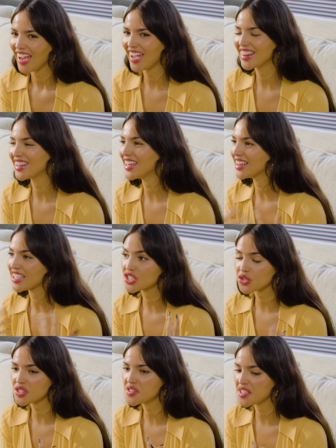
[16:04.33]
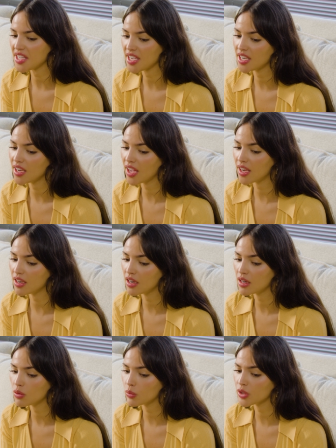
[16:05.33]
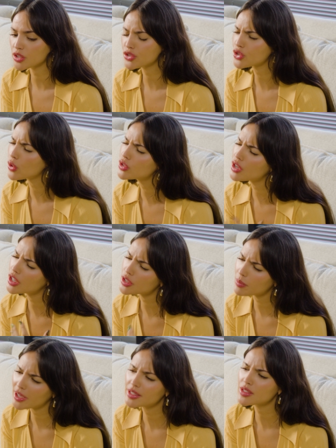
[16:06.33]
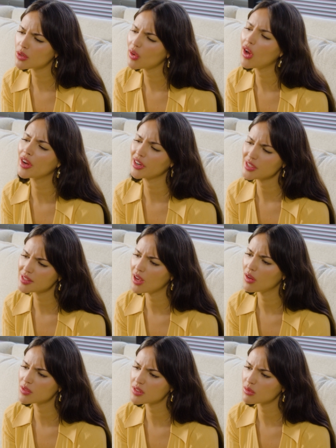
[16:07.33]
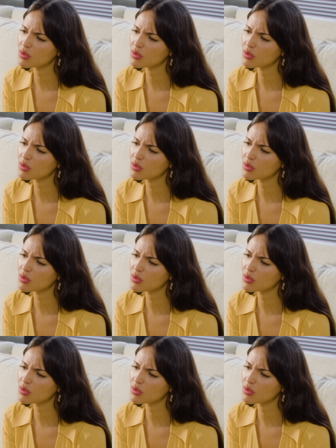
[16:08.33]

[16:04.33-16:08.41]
and the electricity and and we're so judgmental on ourselves.